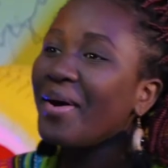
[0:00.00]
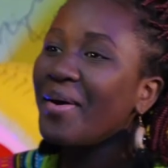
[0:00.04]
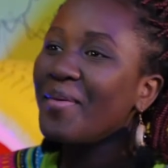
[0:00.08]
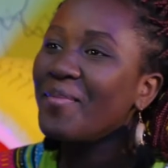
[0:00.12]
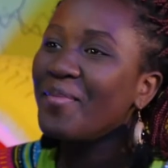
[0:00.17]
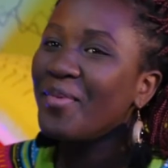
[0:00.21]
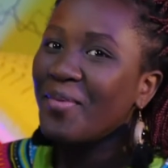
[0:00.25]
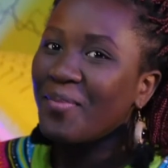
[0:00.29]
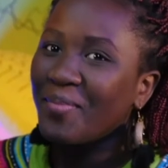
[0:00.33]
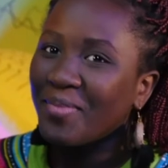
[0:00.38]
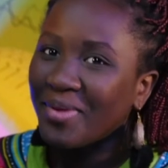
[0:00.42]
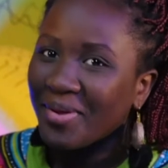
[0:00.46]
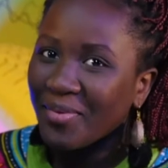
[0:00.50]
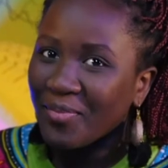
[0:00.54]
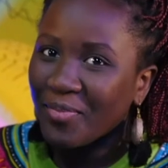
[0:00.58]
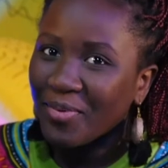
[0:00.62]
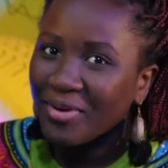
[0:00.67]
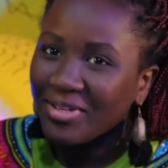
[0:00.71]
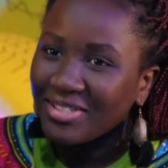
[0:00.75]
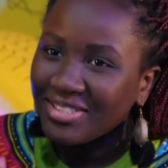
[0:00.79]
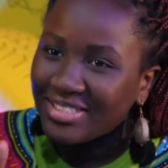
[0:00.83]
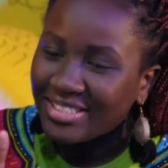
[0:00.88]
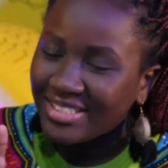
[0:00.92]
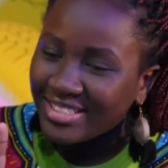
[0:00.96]
my mommy,
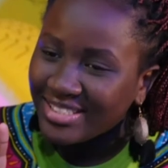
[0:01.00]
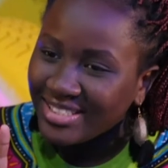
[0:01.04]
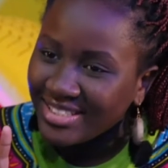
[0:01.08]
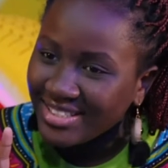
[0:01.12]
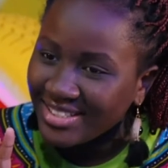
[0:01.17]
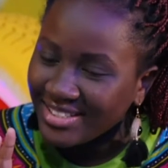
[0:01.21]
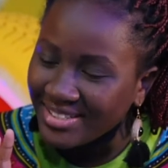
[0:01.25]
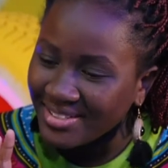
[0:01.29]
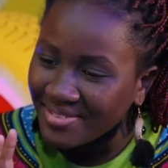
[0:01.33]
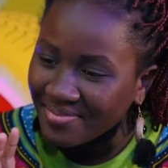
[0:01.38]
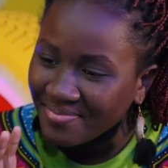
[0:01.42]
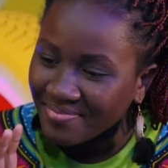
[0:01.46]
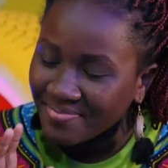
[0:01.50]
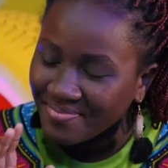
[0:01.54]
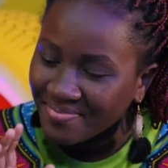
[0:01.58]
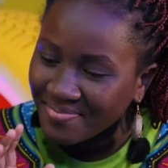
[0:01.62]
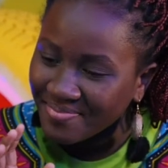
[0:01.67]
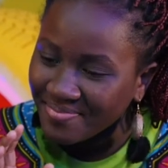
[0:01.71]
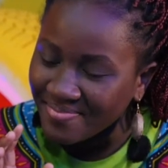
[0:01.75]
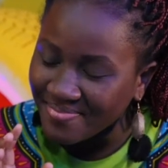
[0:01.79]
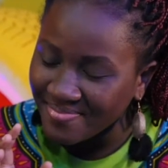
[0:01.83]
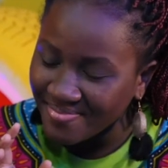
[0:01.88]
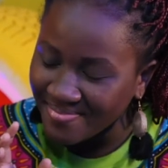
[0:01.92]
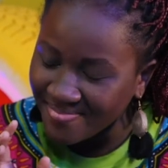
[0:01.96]
when she
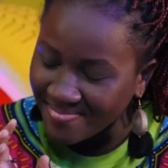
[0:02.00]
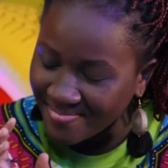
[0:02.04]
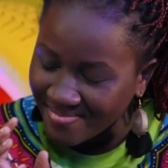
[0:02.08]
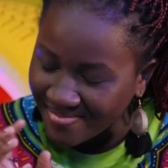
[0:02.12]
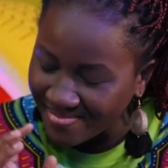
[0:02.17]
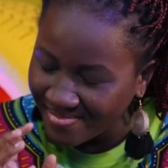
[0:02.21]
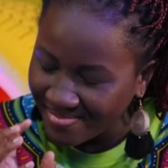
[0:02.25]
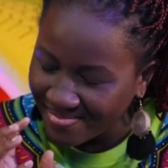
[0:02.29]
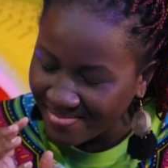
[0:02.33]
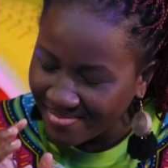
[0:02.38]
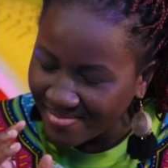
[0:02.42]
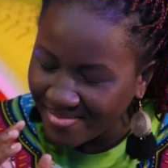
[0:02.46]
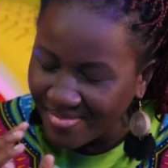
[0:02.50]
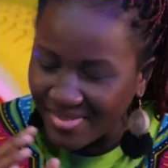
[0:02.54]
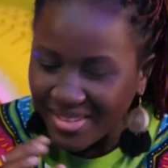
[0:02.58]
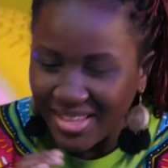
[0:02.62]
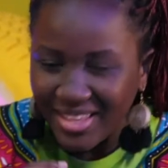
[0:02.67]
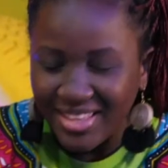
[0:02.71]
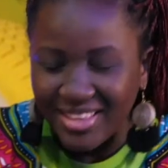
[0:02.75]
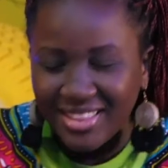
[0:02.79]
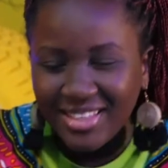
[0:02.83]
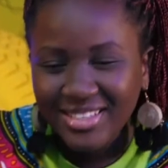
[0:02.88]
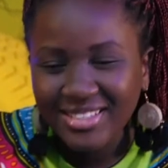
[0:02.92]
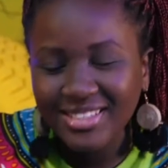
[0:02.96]

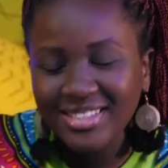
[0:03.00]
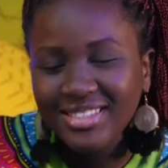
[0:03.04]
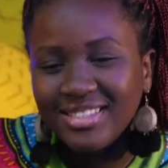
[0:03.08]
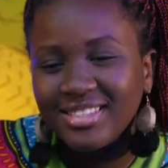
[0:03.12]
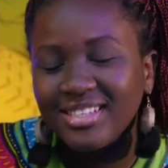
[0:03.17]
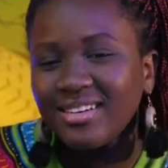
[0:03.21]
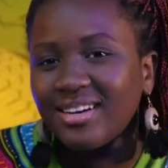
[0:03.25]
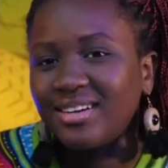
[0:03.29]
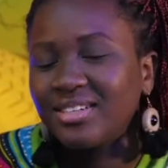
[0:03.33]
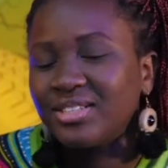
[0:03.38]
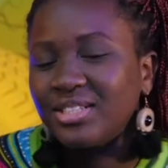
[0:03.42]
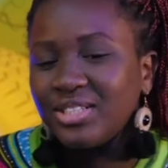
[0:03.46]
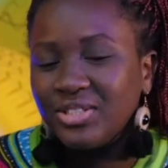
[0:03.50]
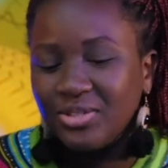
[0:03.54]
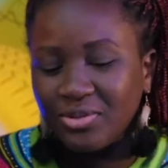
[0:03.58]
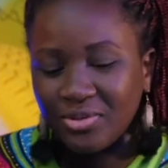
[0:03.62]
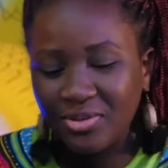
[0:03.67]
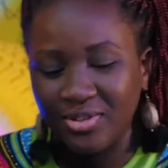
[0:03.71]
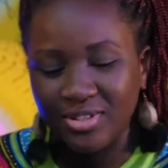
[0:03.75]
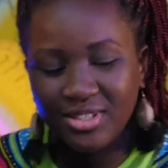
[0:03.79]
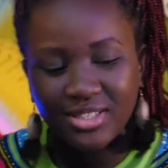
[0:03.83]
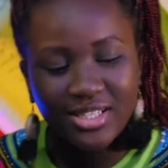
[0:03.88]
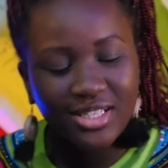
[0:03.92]
there's this thing that she does.